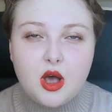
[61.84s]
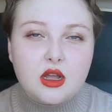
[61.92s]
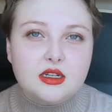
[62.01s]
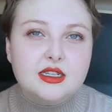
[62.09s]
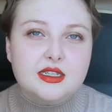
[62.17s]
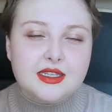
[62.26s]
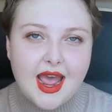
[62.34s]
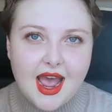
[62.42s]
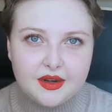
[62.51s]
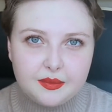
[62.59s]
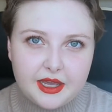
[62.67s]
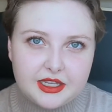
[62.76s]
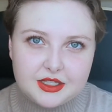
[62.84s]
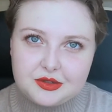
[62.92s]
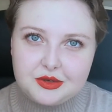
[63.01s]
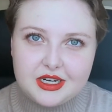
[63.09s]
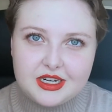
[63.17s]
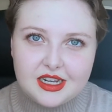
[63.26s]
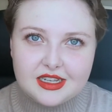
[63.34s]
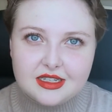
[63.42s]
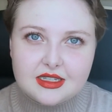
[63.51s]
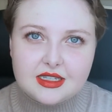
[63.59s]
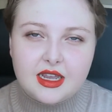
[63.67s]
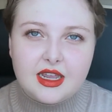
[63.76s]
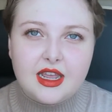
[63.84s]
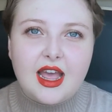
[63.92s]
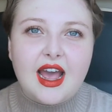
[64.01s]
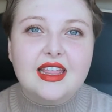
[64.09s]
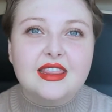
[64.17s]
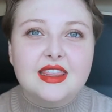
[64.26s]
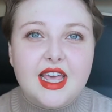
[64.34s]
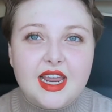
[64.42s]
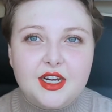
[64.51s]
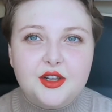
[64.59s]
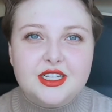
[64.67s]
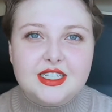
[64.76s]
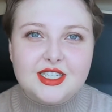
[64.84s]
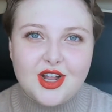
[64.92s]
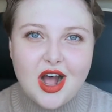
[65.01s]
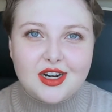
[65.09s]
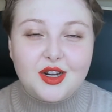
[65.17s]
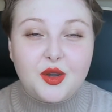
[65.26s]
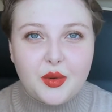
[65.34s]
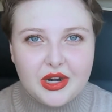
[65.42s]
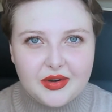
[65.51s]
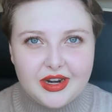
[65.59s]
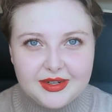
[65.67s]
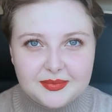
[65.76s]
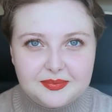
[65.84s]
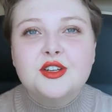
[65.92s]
partners and beta readers, and then you can start querying.